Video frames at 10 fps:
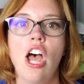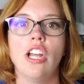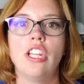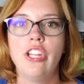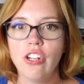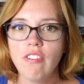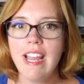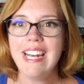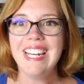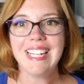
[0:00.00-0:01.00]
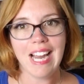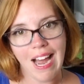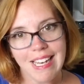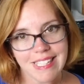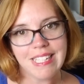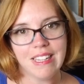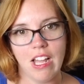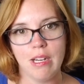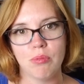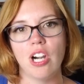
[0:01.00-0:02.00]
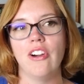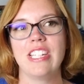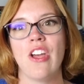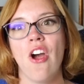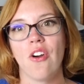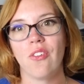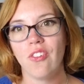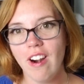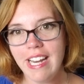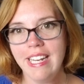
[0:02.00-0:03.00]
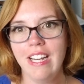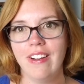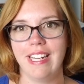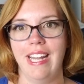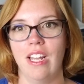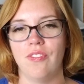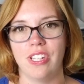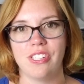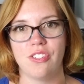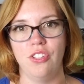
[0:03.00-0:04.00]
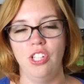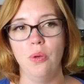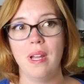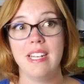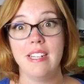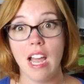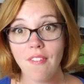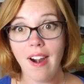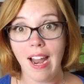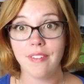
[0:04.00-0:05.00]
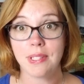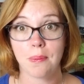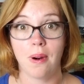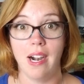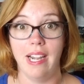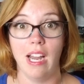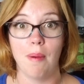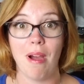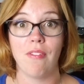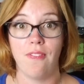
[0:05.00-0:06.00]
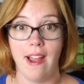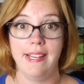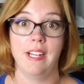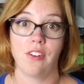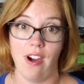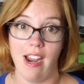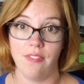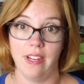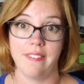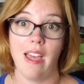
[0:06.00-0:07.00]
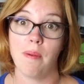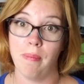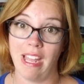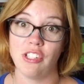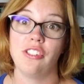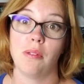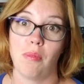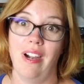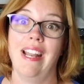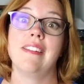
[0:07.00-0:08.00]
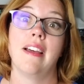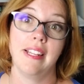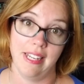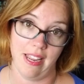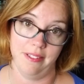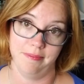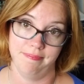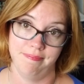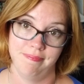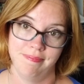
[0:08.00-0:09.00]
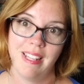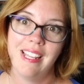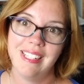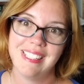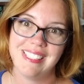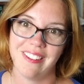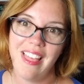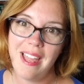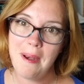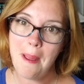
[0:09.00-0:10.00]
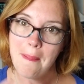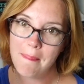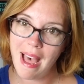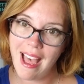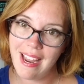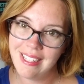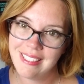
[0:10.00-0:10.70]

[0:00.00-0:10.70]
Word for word: curated content libraries right here in Canva so you never have to worry about finding a graphic that matches your brand again. Till then, bye.